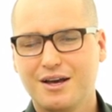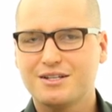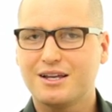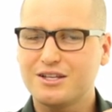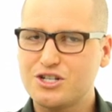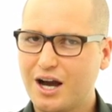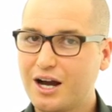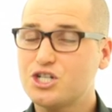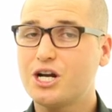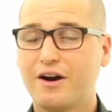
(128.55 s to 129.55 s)
See, this
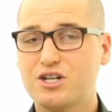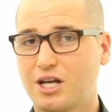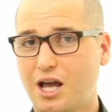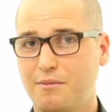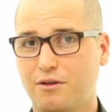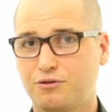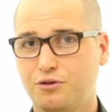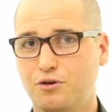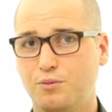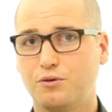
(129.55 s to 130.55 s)
younger generation coming
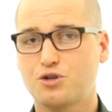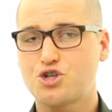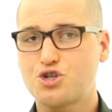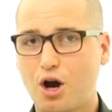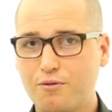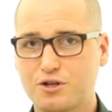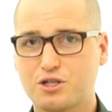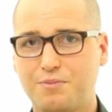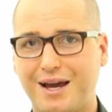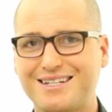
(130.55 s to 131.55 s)
through will show
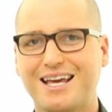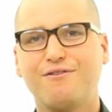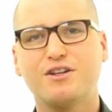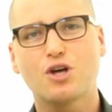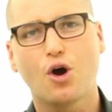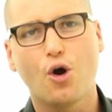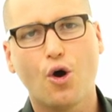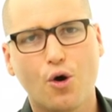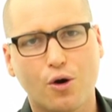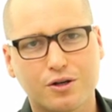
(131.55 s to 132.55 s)
respect if it's
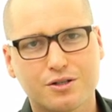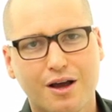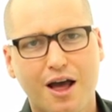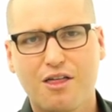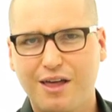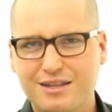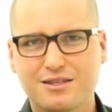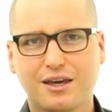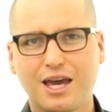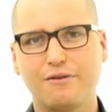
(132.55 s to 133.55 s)
earned. That's
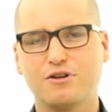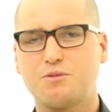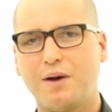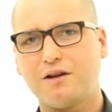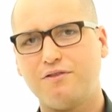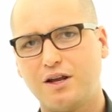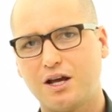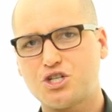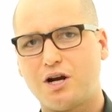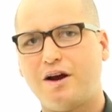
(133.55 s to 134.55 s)
the key. Respect for the
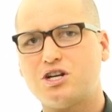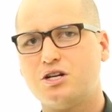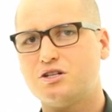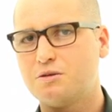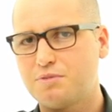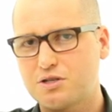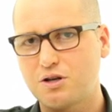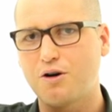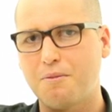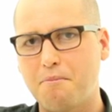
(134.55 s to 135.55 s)
next generation isn't
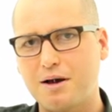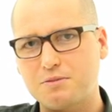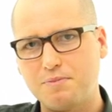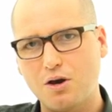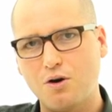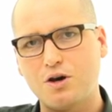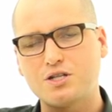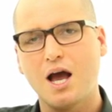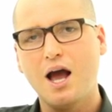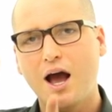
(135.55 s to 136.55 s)
bestowed, it must be earned.